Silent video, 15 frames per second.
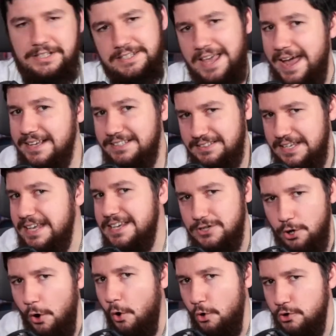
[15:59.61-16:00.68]
yes, he
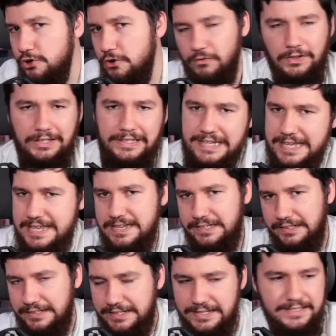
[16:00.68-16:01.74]
could have
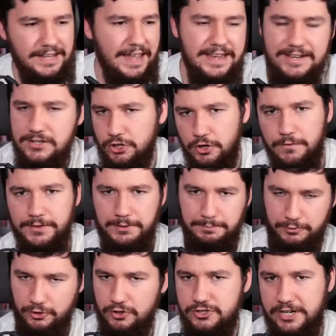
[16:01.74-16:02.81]
legally taken over the
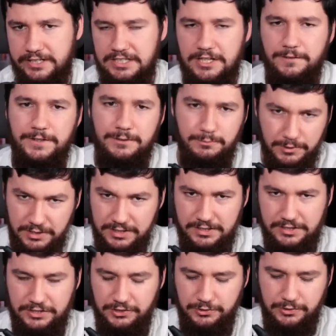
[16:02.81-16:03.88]
project if he
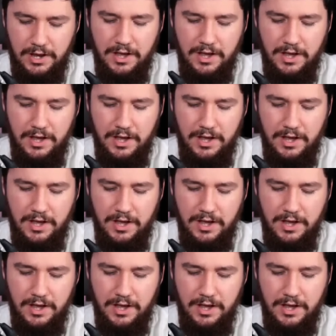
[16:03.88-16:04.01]
wanted to,